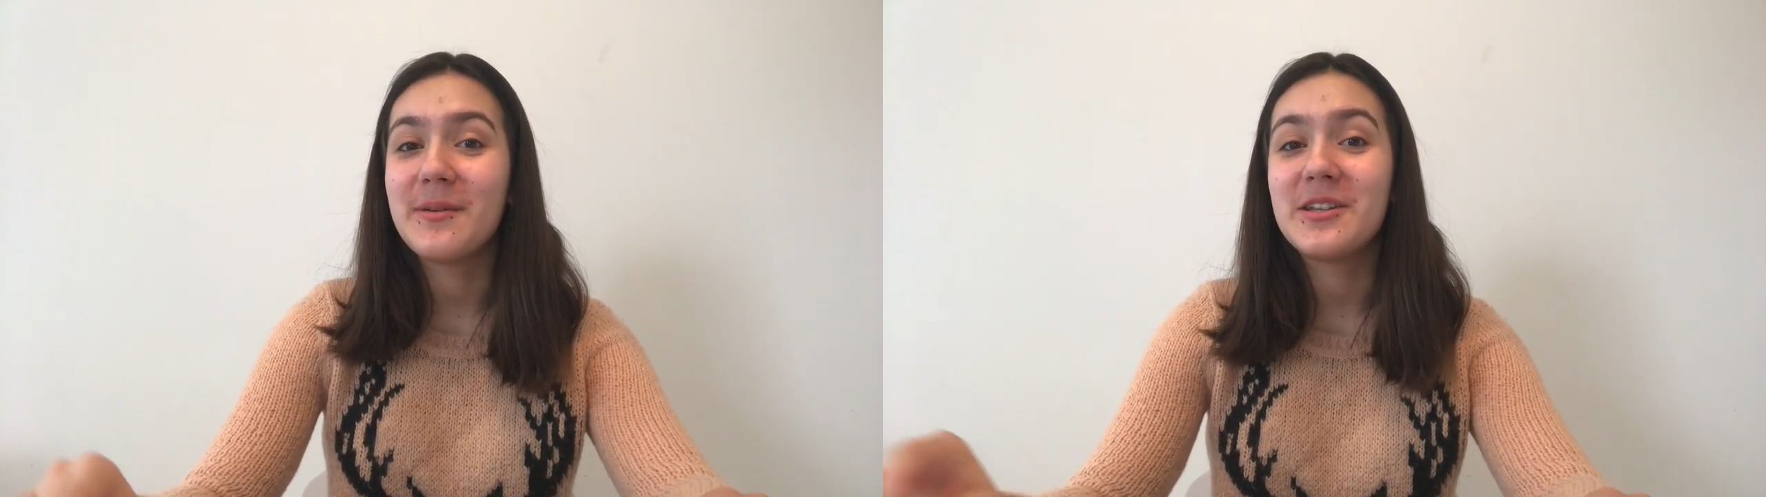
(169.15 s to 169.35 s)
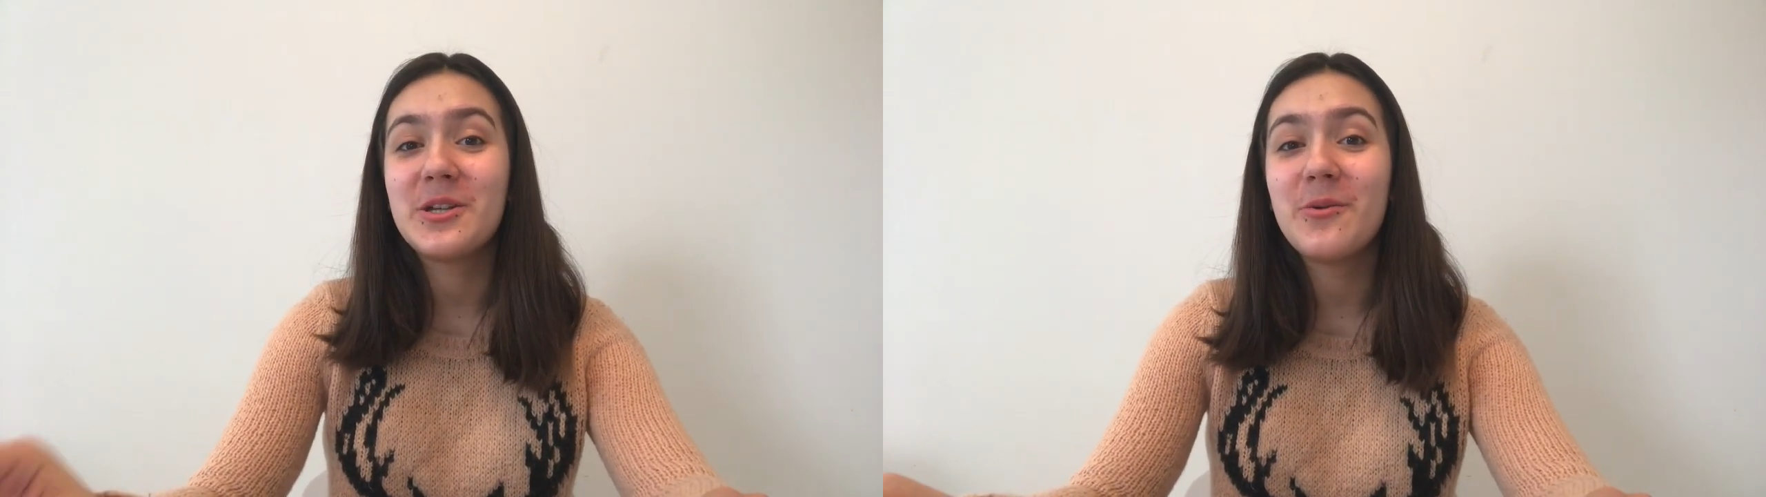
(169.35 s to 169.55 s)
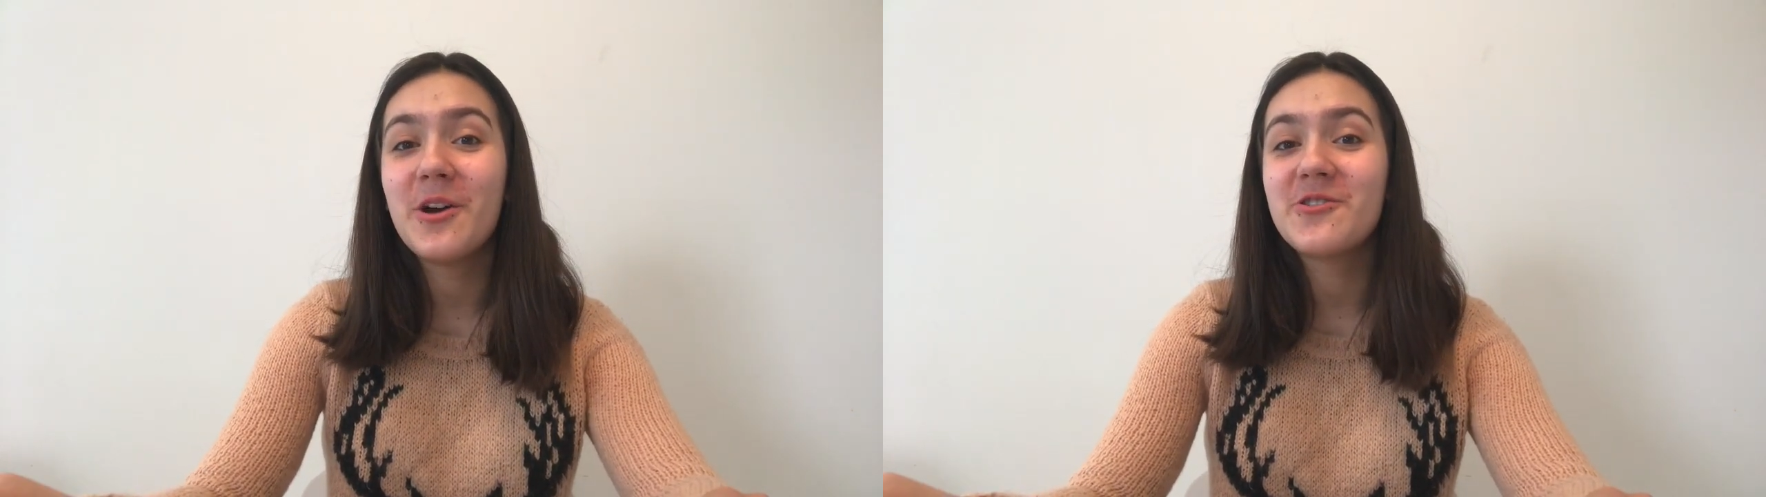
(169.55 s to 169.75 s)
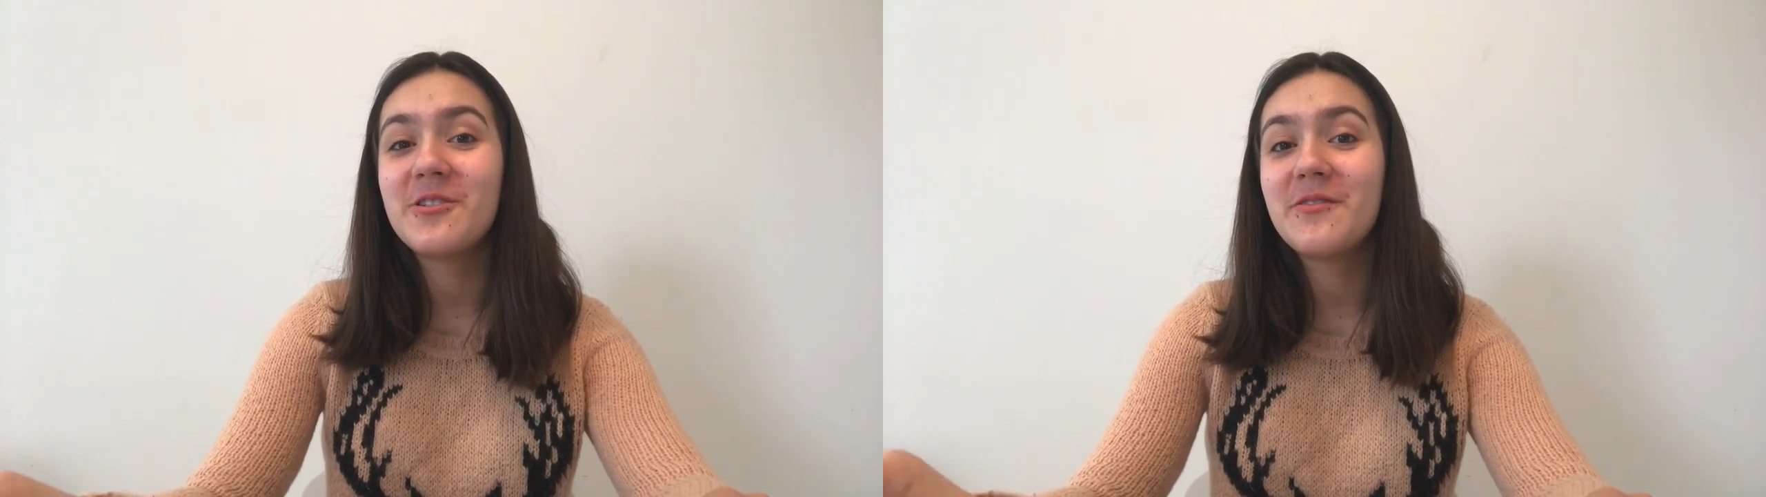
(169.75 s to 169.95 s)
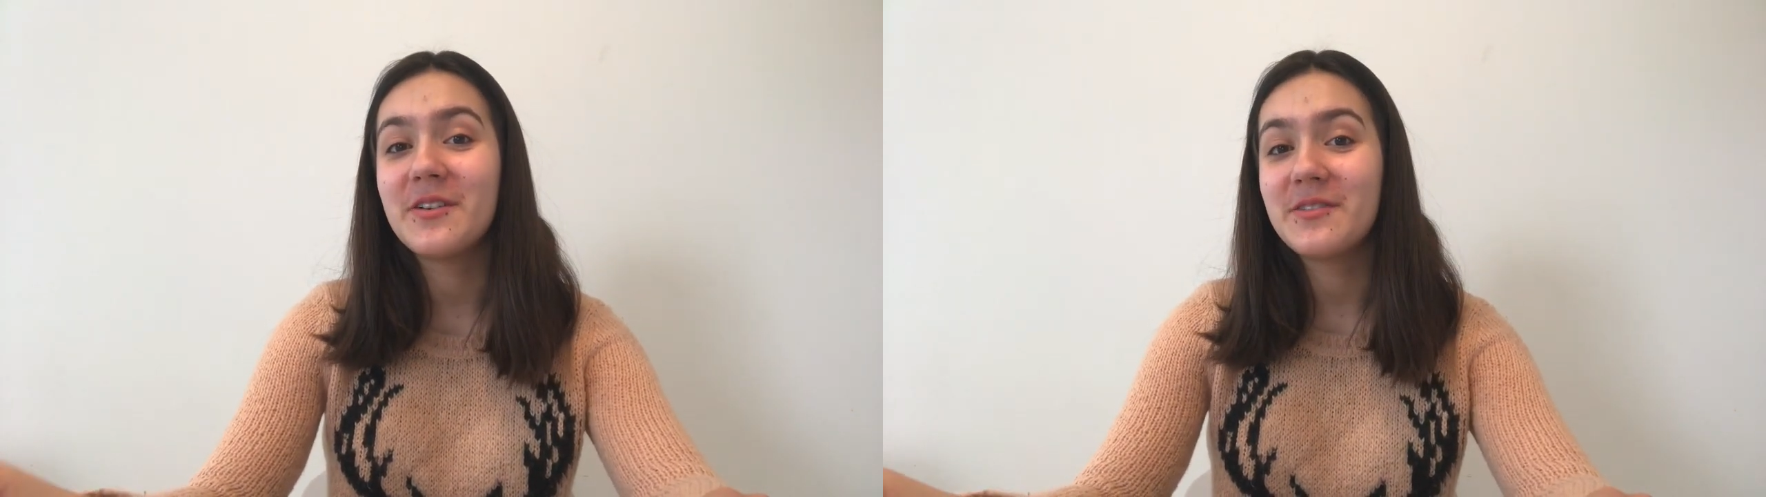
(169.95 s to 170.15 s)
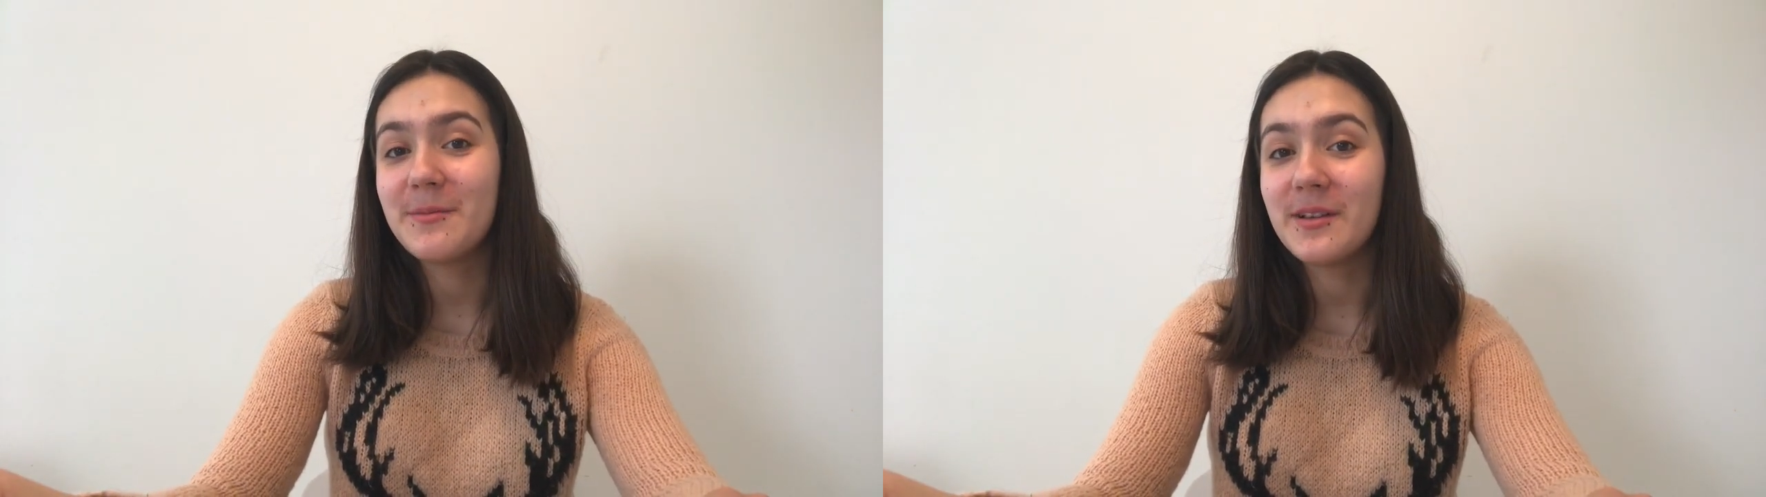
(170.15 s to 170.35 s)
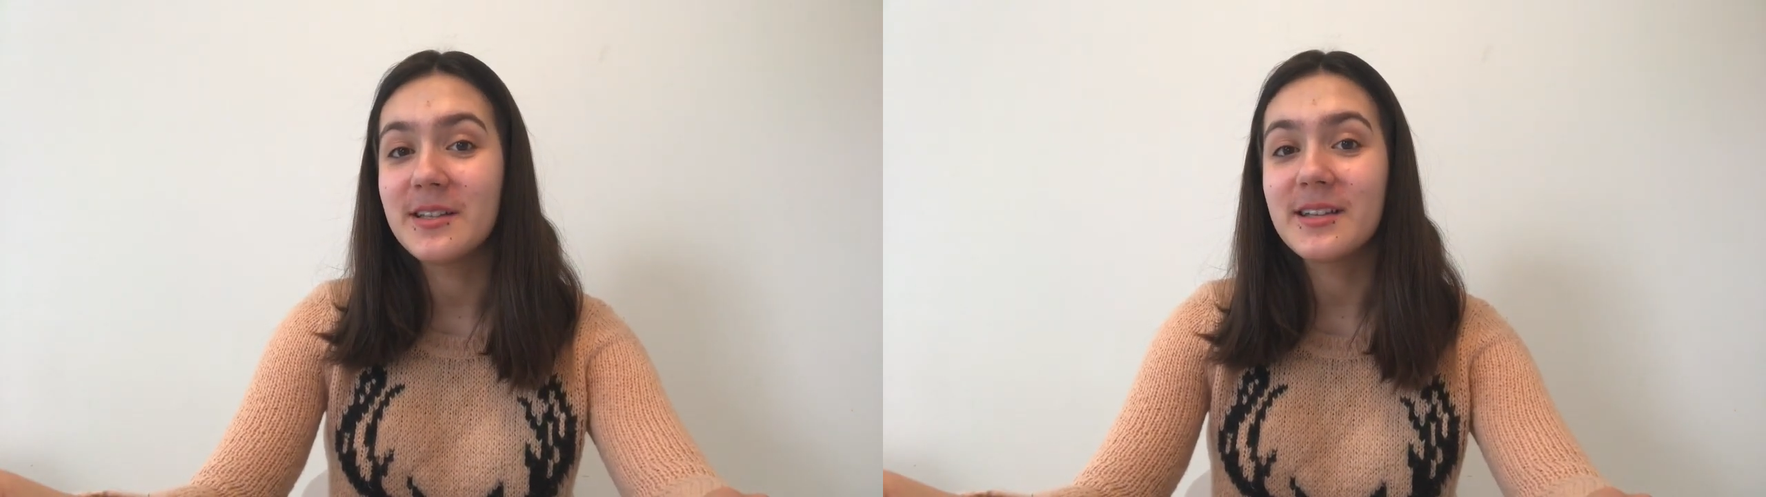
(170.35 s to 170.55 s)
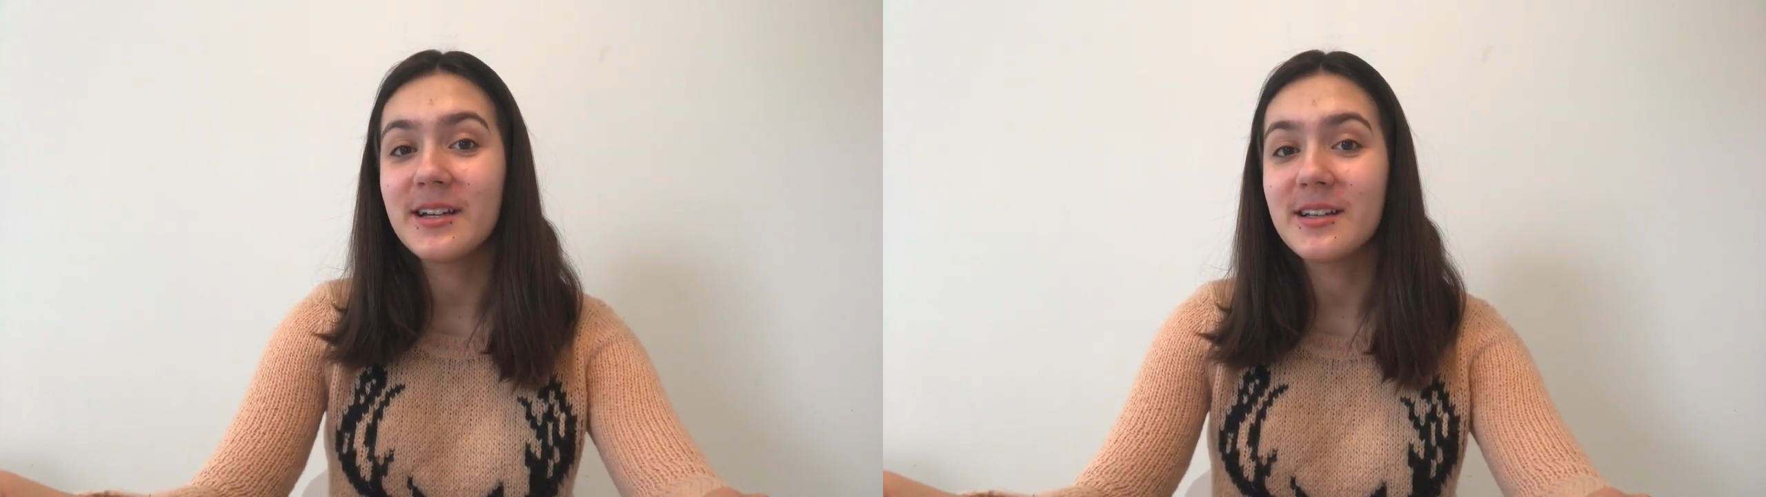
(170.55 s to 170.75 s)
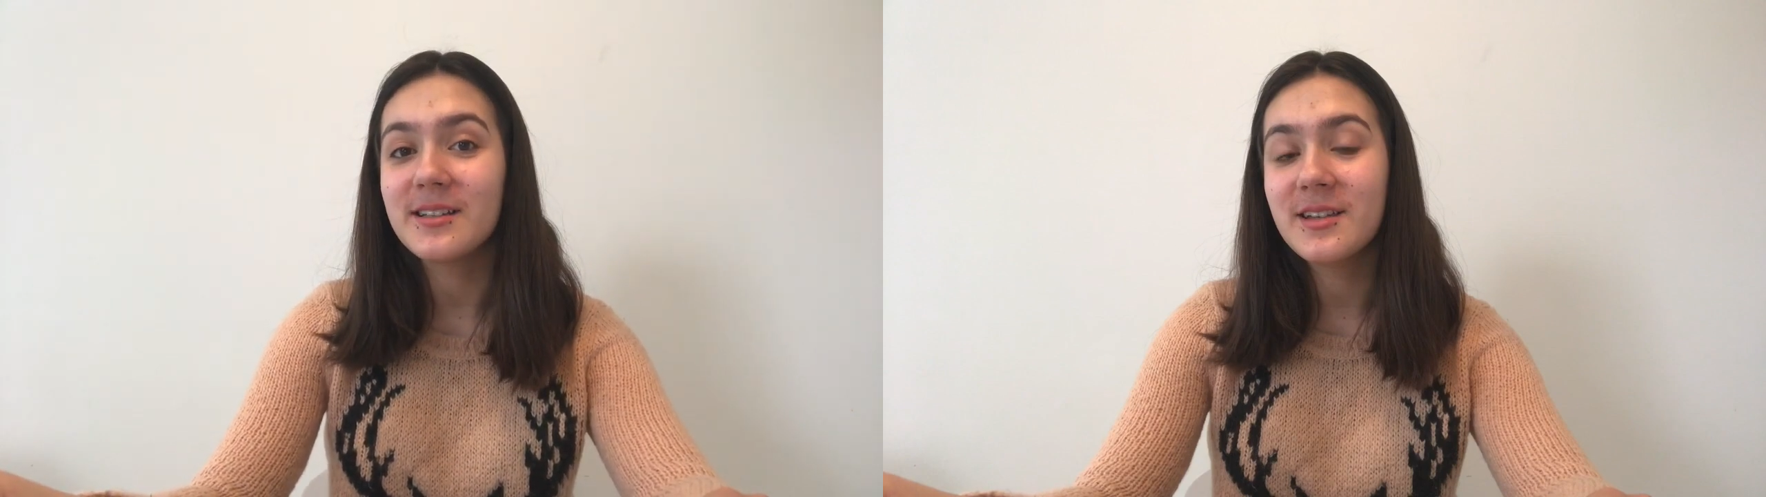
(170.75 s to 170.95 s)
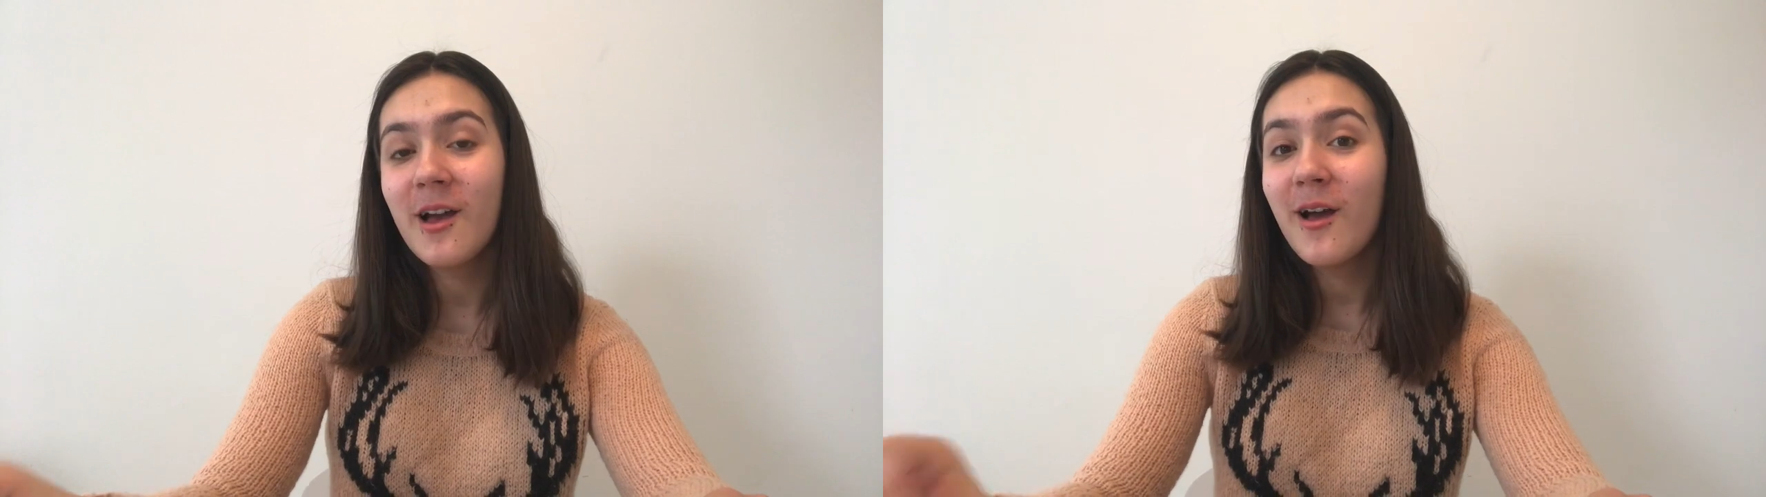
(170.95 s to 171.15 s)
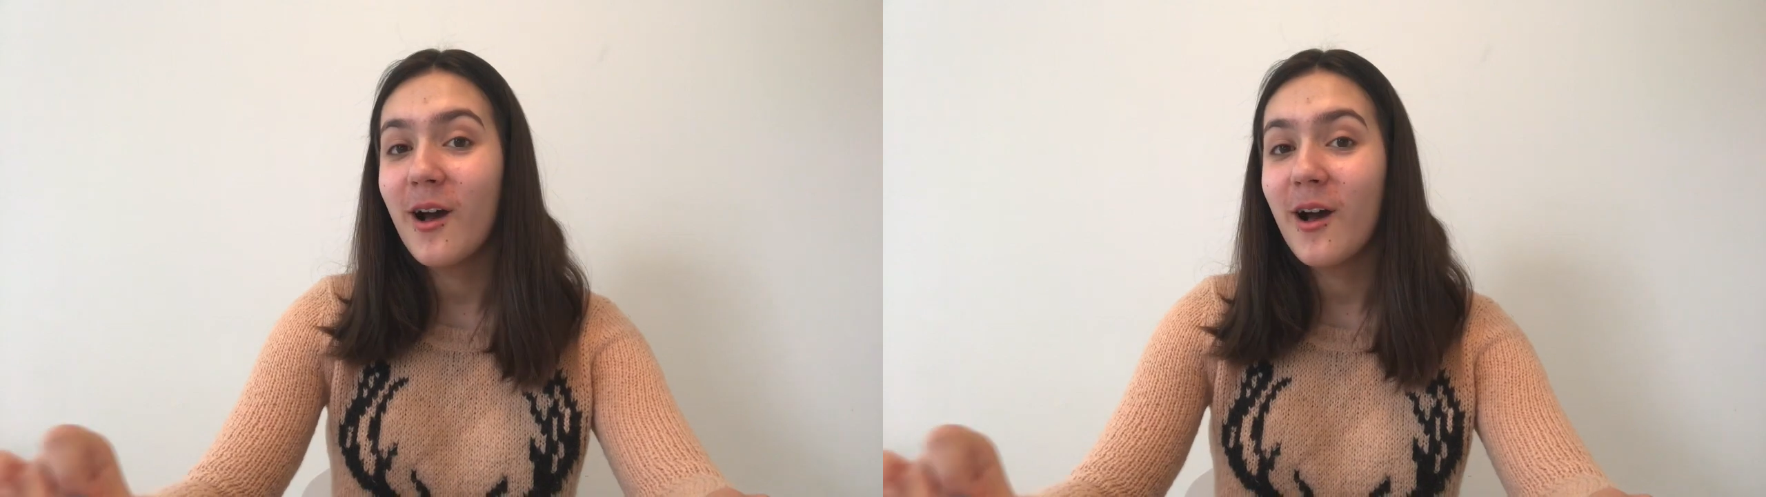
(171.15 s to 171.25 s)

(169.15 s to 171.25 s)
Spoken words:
be 250 milliseconds,